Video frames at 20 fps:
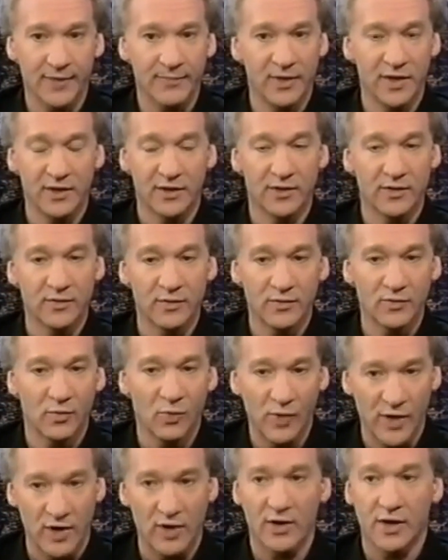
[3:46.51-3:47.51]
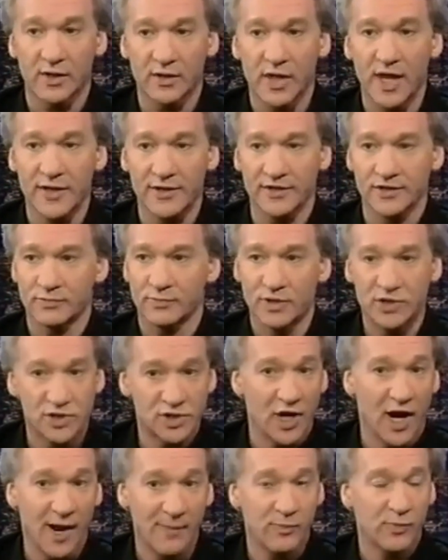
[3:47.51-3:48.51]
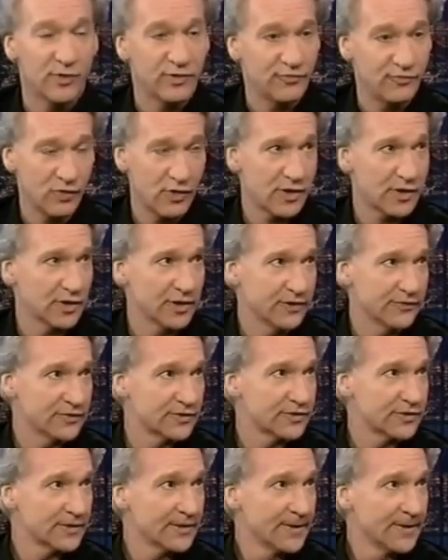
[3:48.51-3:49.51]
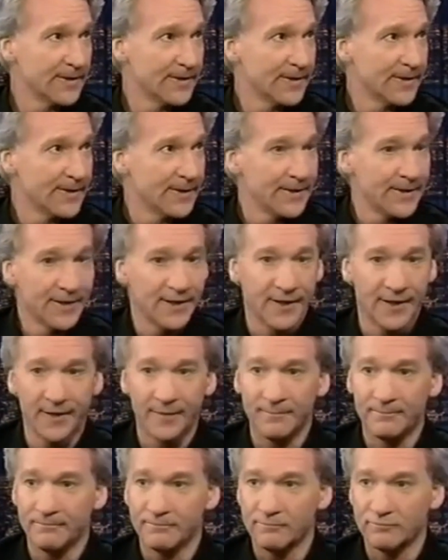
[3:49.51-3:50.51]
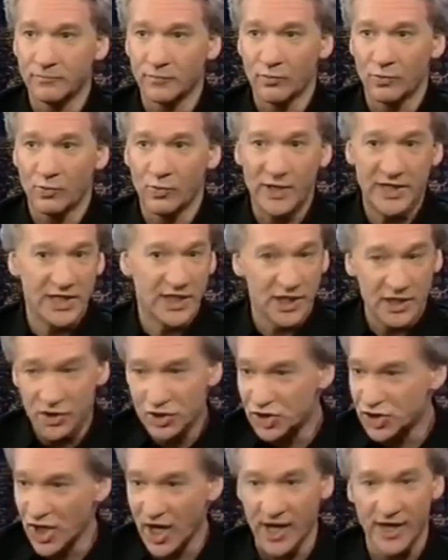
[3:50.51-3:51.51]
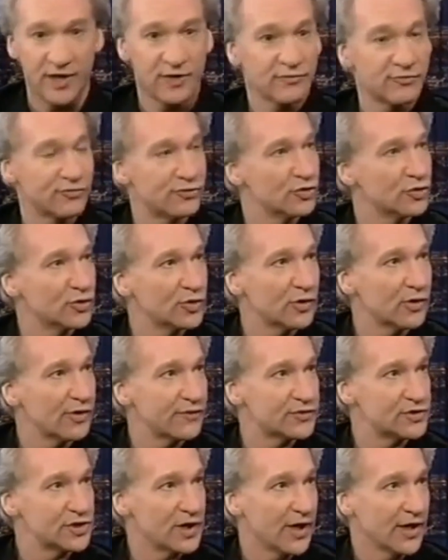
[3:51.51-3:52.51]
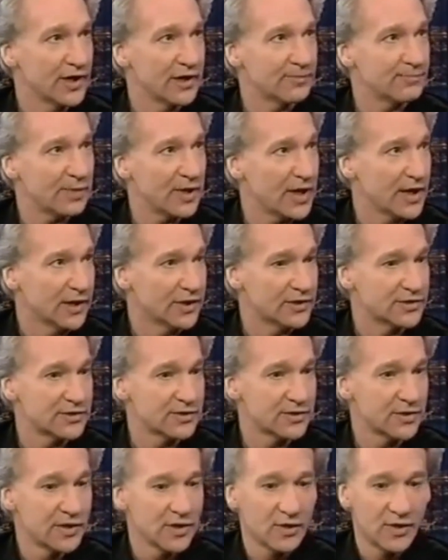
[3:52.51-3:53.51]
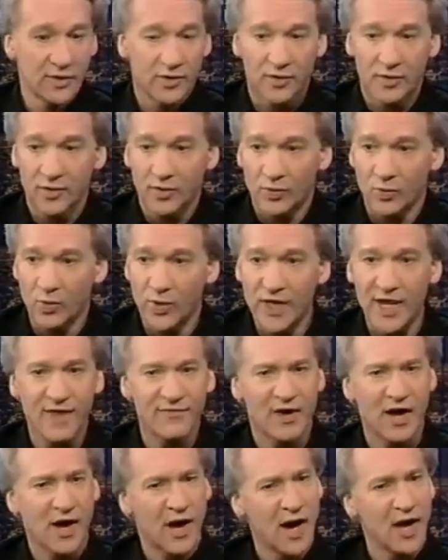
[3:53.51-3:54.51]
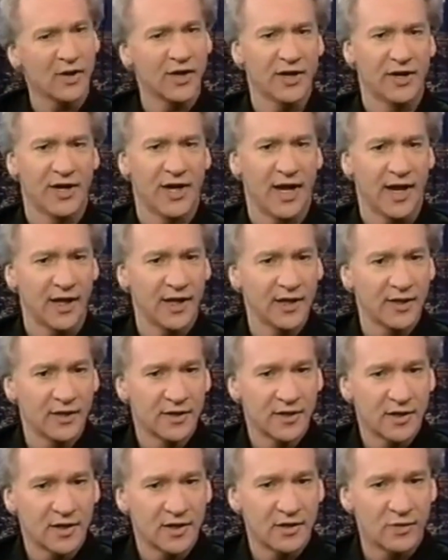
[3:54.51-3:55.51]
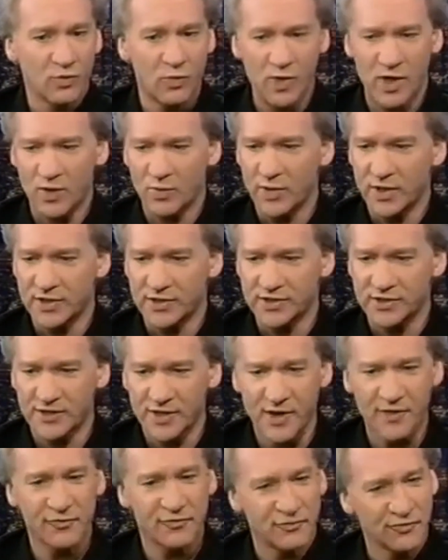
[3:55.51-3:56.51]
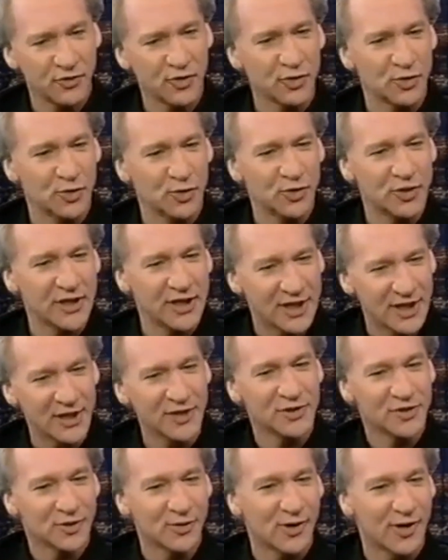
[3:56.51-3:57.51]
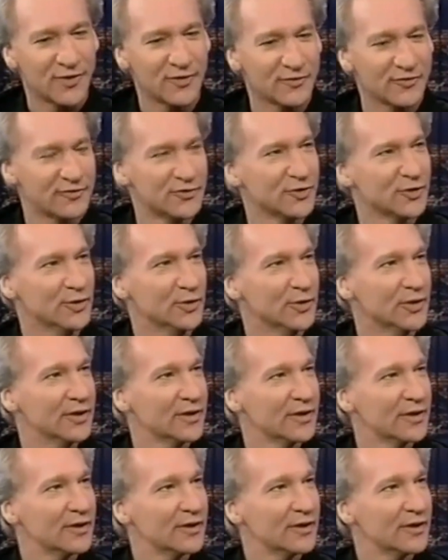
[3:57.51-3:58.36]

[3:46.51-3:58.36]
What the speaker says: I mean, we are gluttons. We shop with forklifts. We eat giant food off giant plates. We have a holiday where we stuff food into other food.